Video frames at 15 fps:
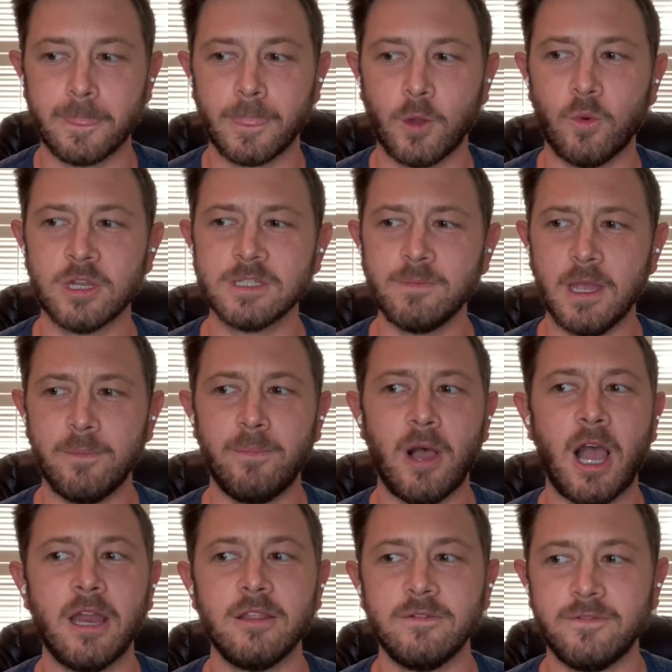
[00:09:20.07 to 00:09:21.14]
What does my
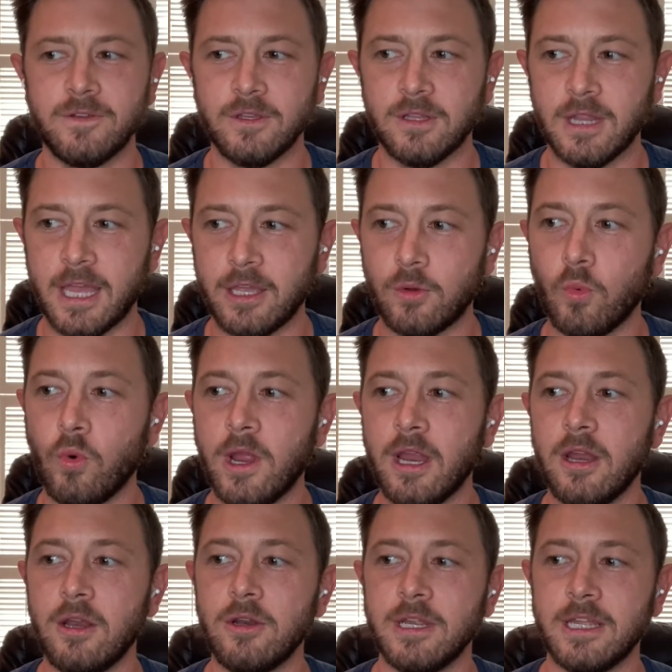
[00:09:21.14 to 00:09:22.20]
body feel like?
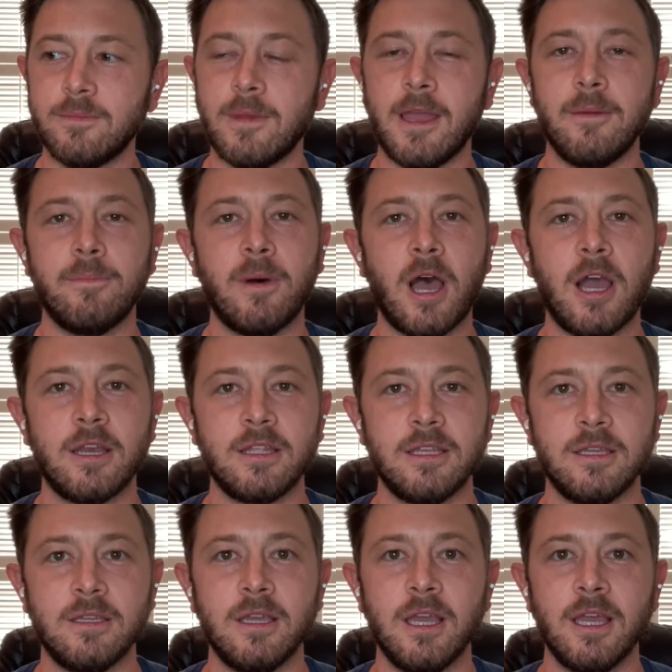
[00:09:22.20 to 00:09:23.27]
Where in my
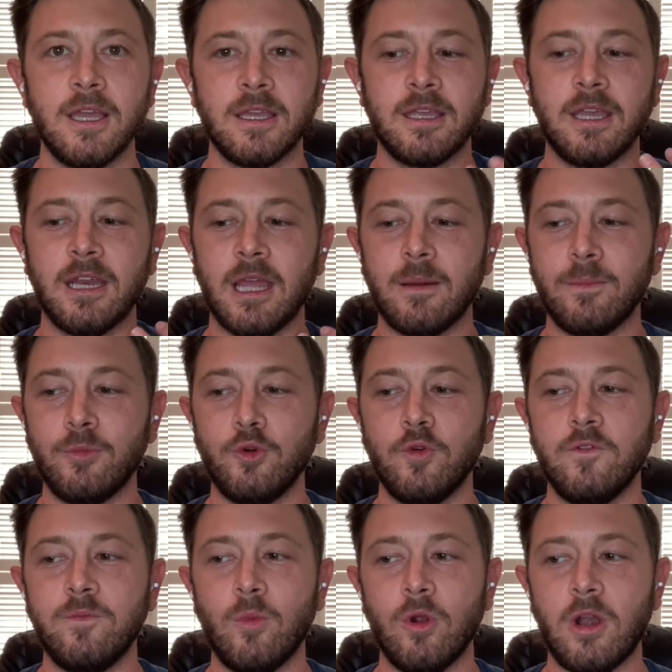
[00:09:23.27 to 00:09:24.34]
body can I
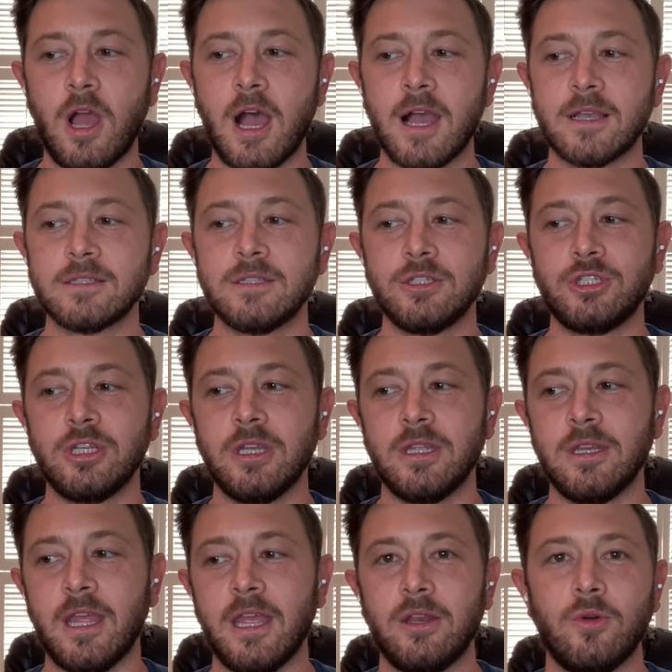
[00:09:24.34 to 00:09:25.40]
move more oxygen
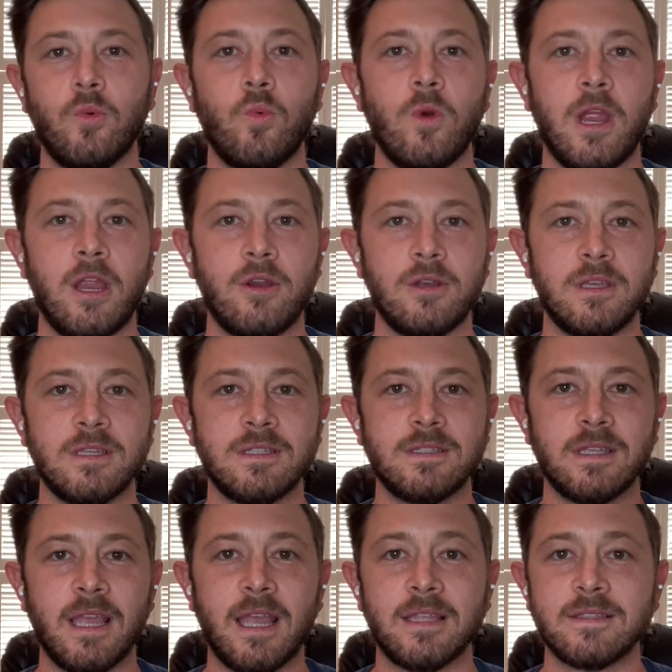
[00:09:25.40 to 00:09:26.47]
and
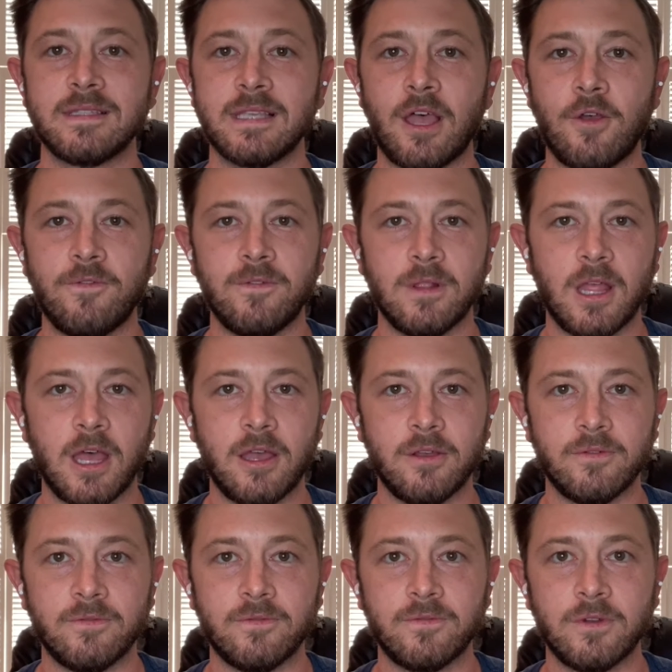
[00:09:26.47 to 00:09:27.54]
awareness and
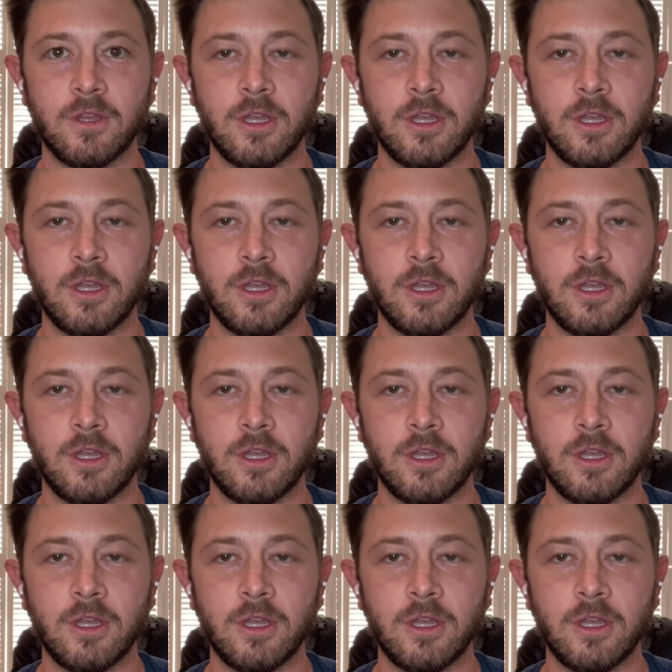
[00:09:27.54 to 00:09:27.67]
self-love?